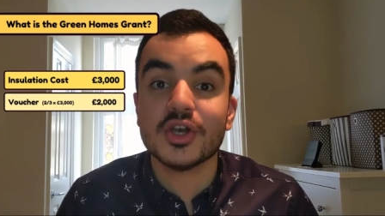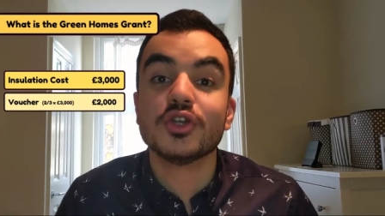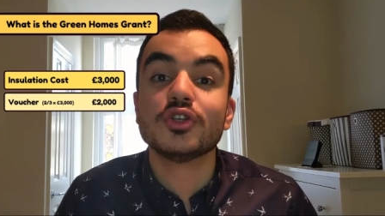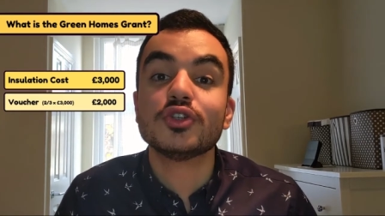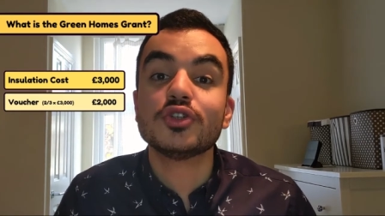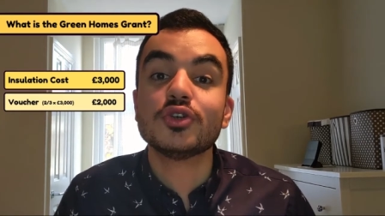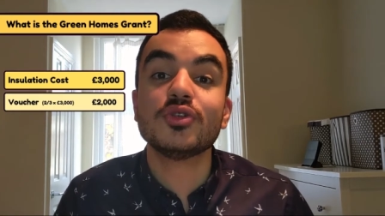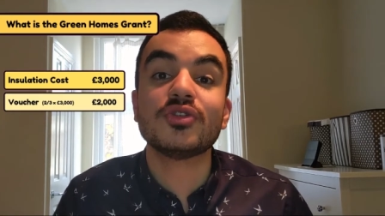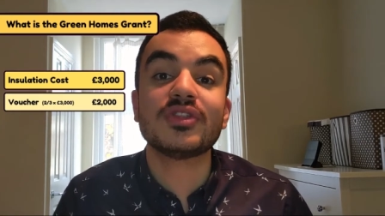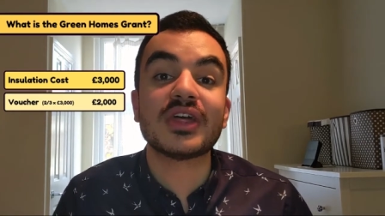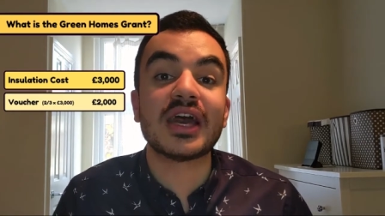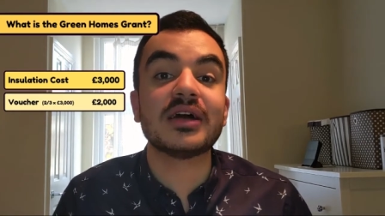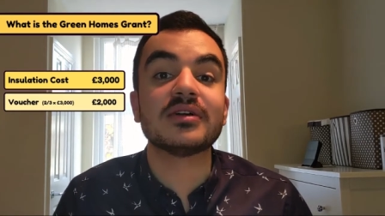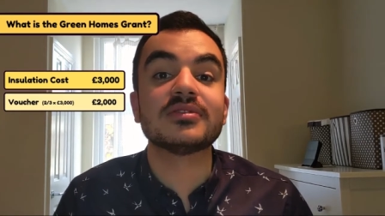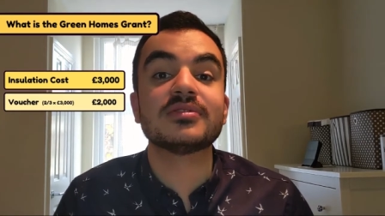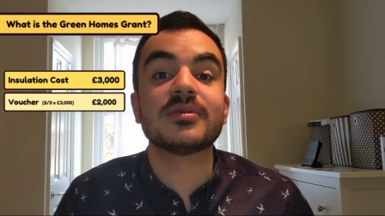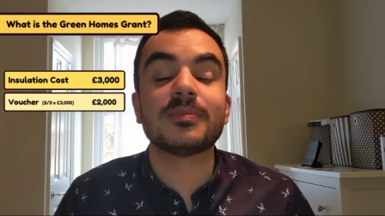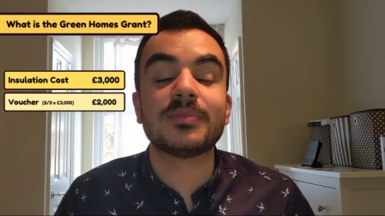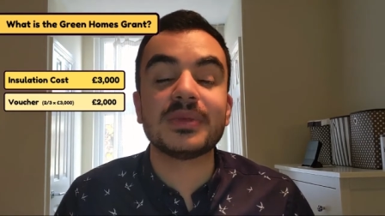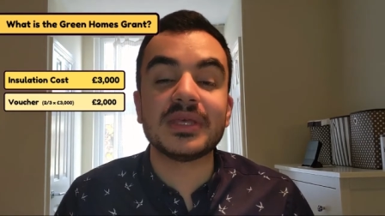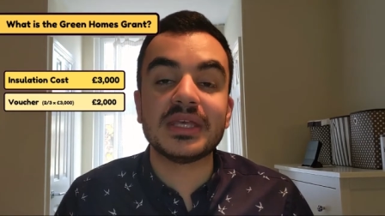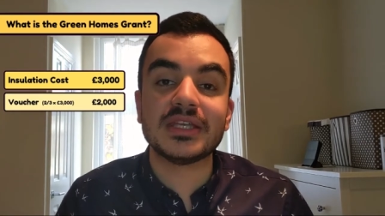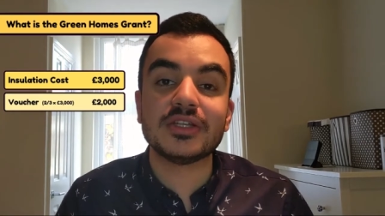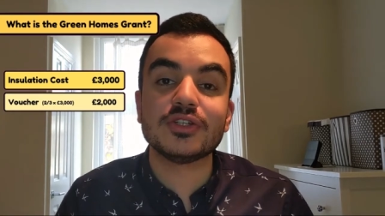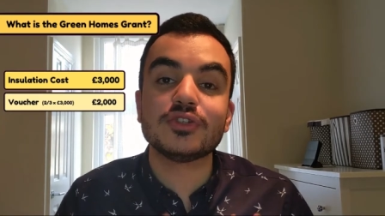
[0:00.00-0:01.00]
2000
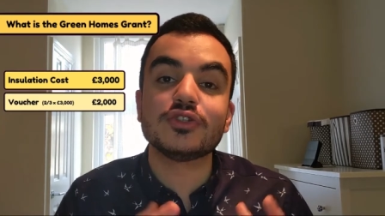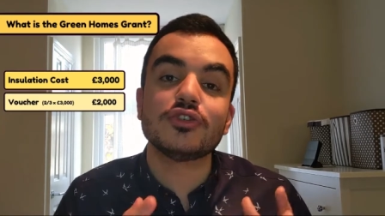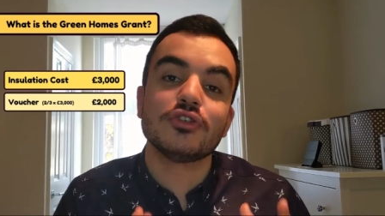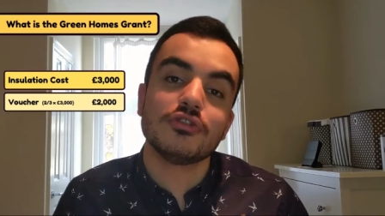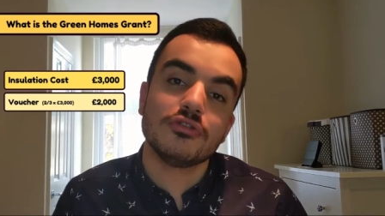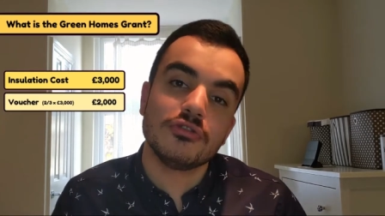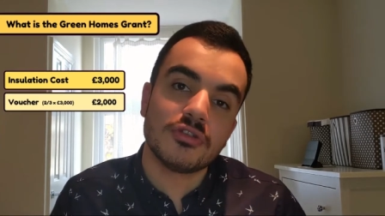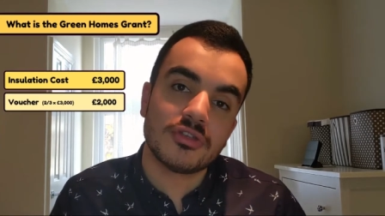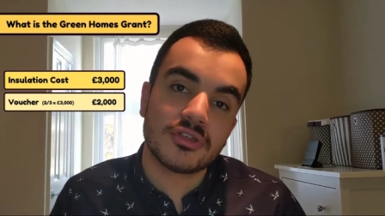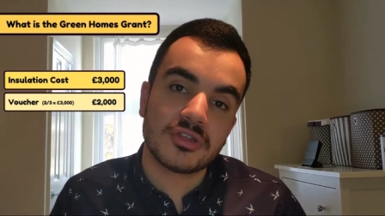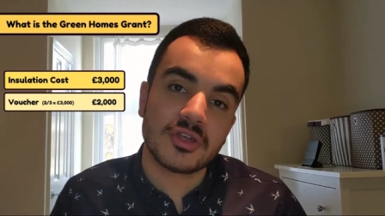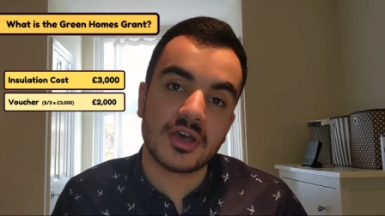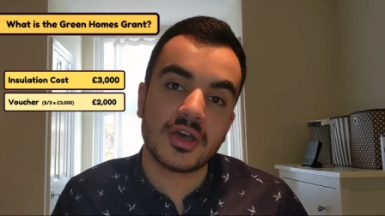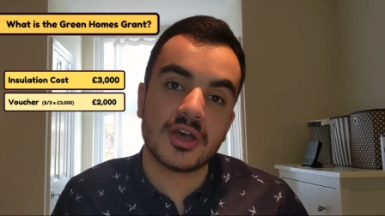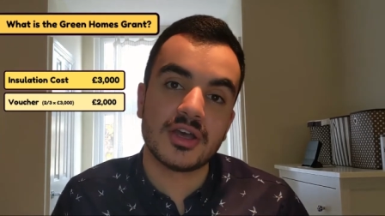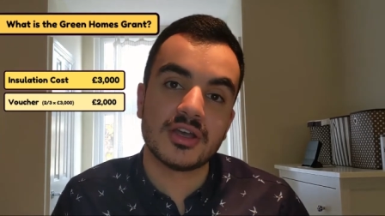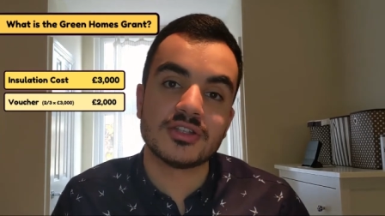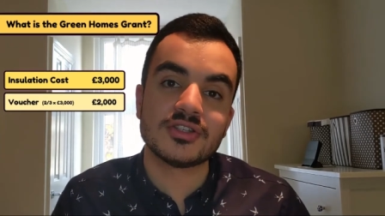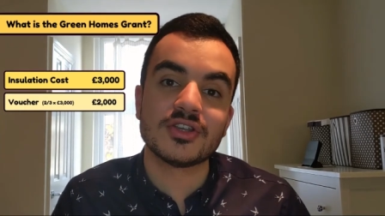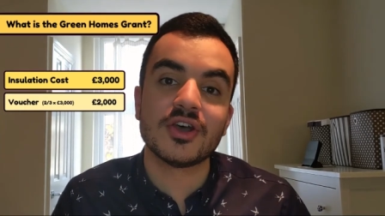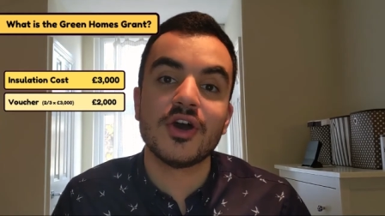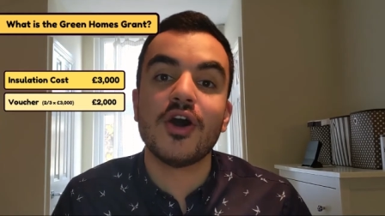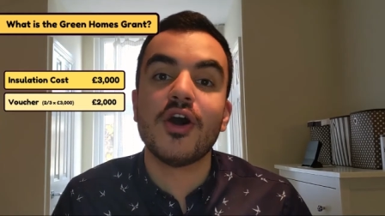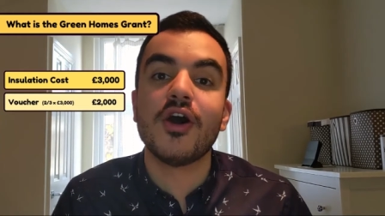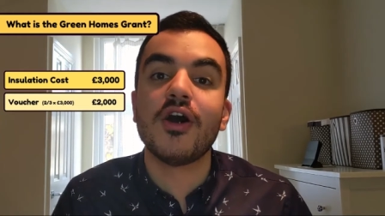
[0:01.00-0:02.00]
being two
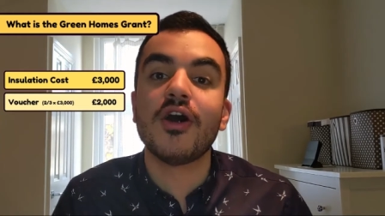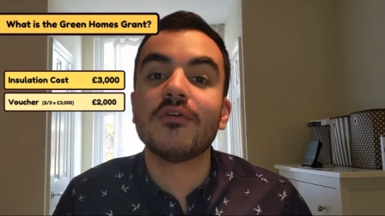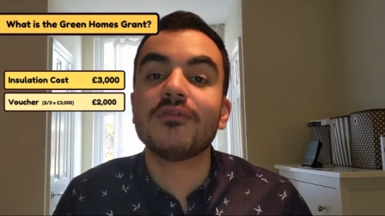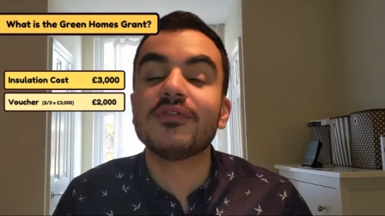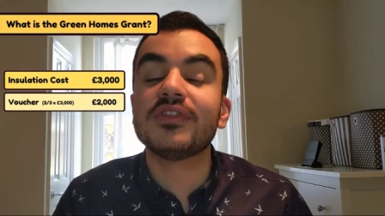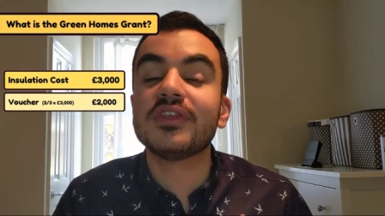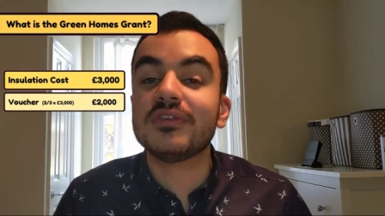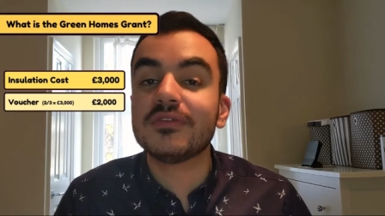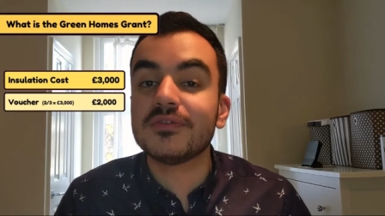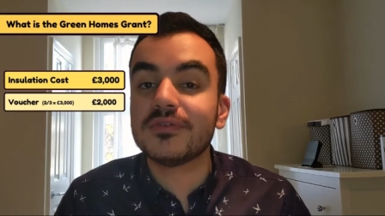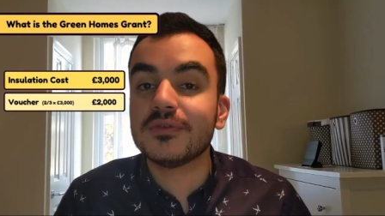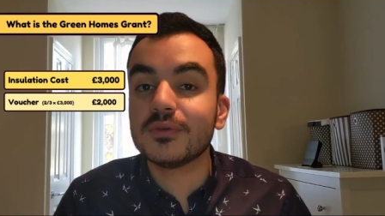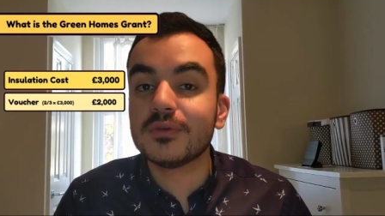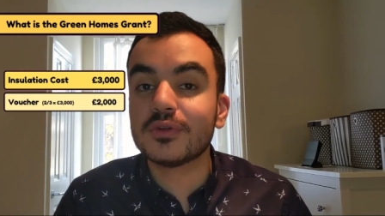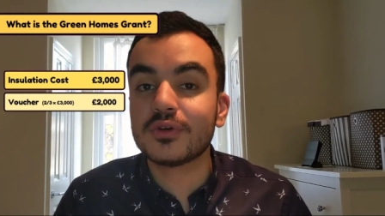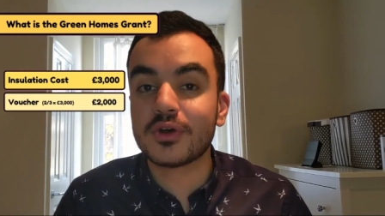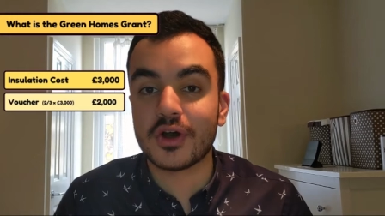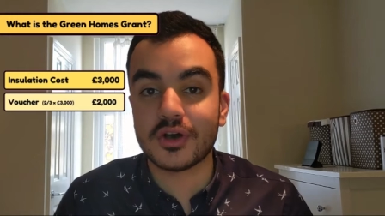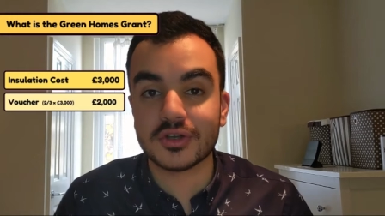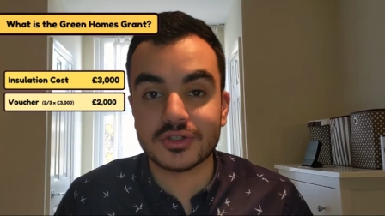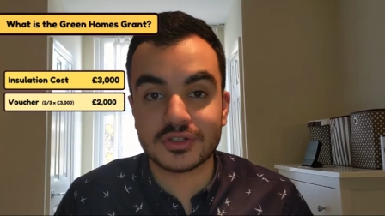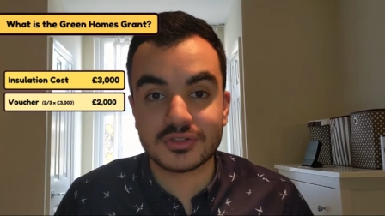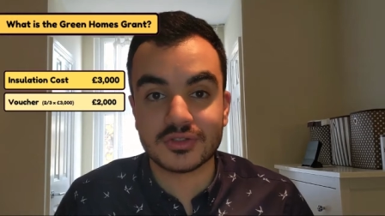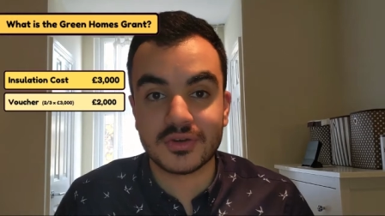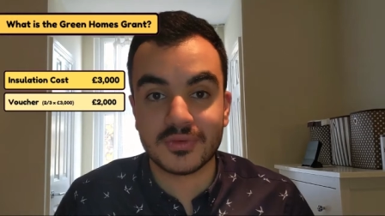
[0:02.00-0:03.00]
thirds of the full
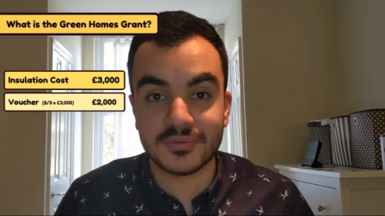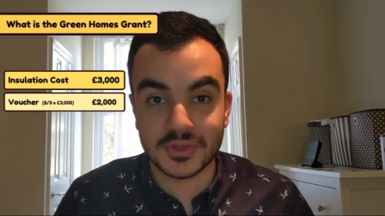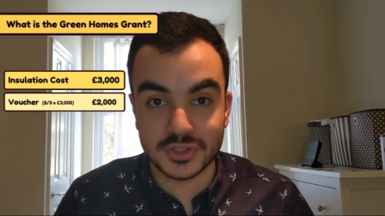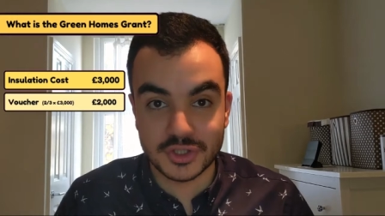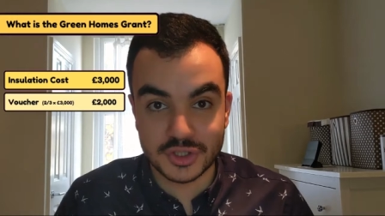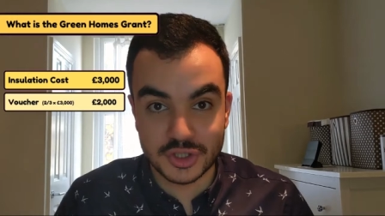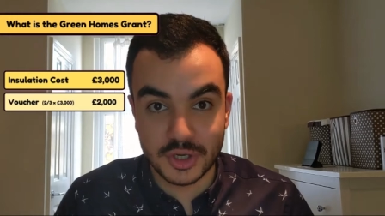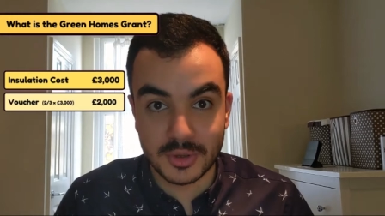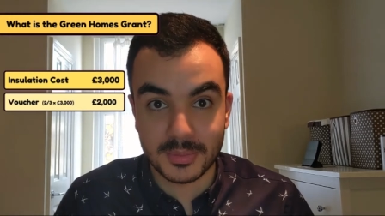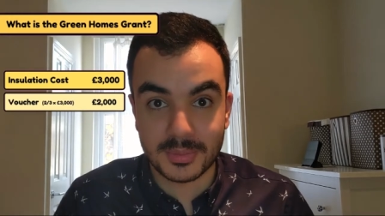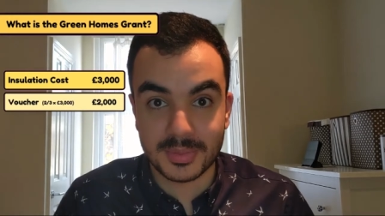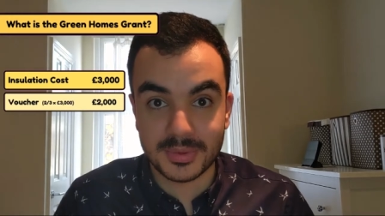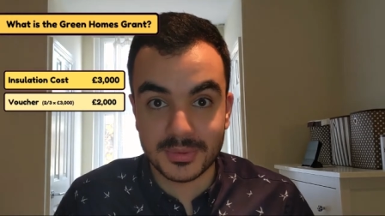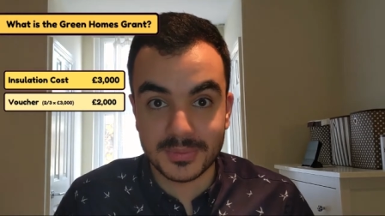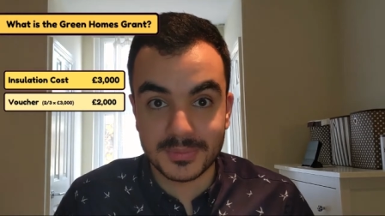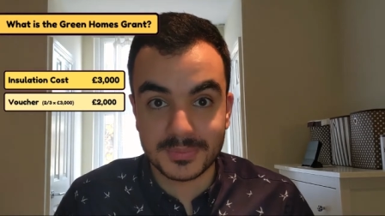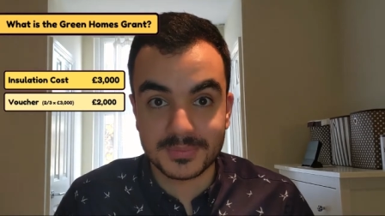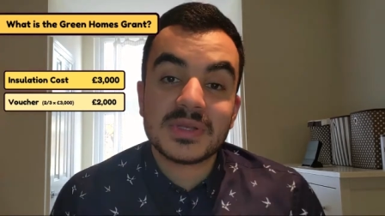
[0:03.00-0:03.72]
cost of the job.